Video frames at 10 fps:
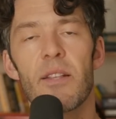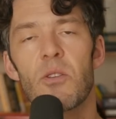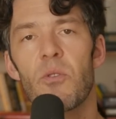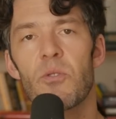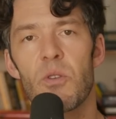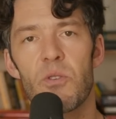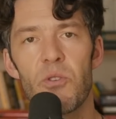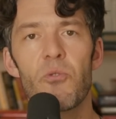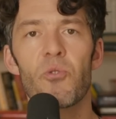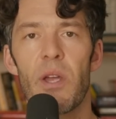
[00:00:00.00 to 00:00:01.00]
And so there's this
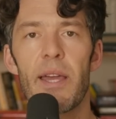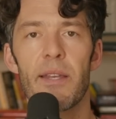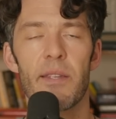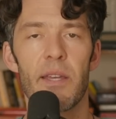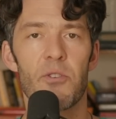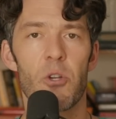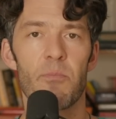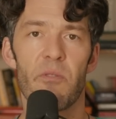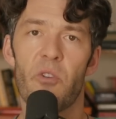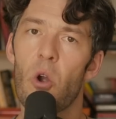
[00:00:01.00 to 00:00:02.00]
new trend in
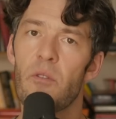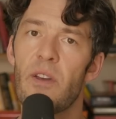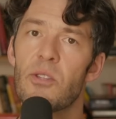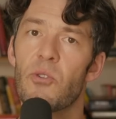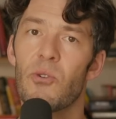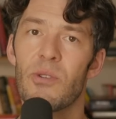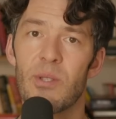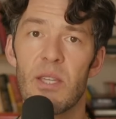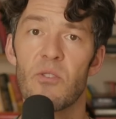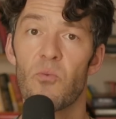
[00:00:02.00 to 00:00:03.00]
terms of cardiovascular
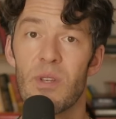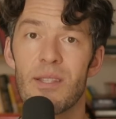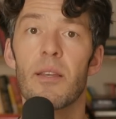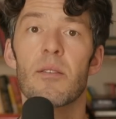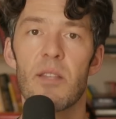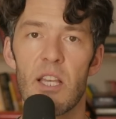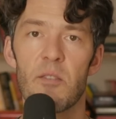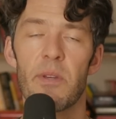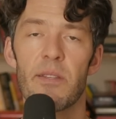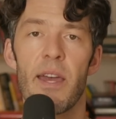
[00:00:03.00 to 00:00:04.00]
disease risk
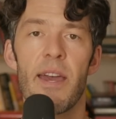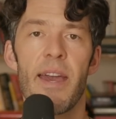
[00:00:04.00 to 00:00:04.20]
assessment